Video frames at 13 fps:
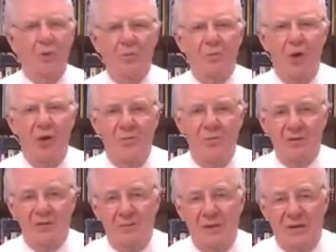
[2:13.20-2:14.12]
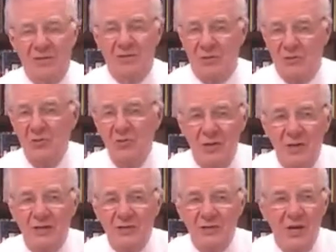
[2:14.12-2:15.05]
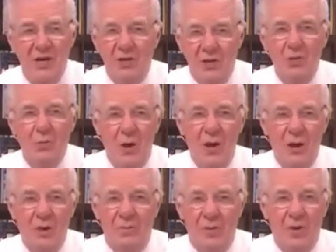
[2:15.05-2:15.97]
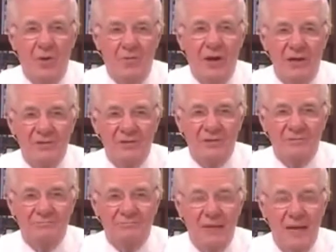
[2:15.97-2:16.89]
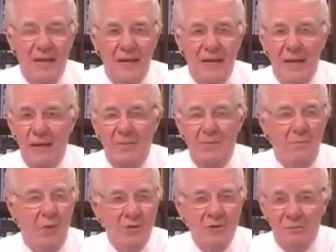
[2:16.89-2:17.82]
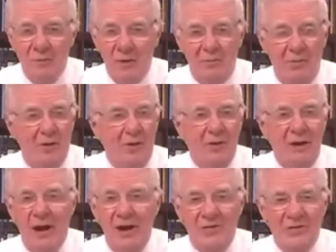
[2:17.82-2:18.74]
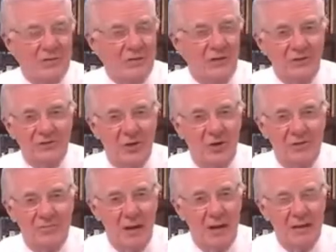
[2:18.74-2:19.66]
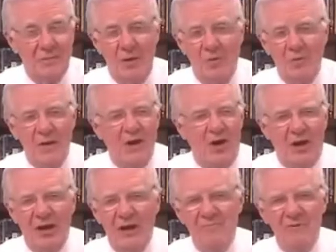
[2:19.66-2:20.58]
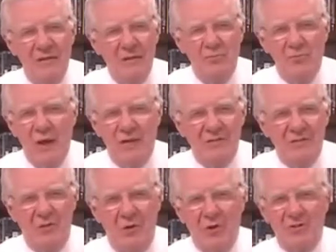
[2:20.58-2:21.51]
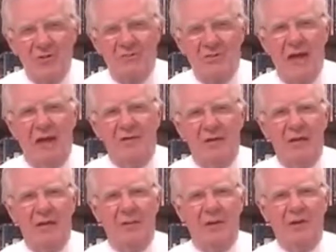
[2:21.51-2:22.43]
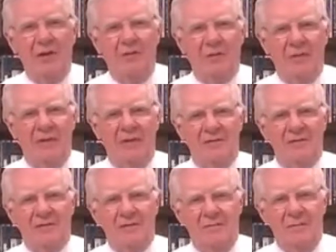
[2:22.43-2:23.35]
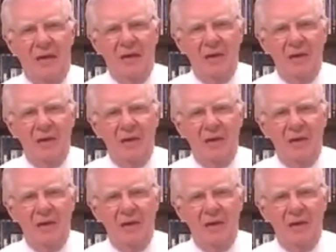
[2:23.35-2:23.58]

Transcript: You Were Born Rich, because the truth is you were born rich. Most people are just a little short of money, but we all have deep reservoirs of talent and ability within us.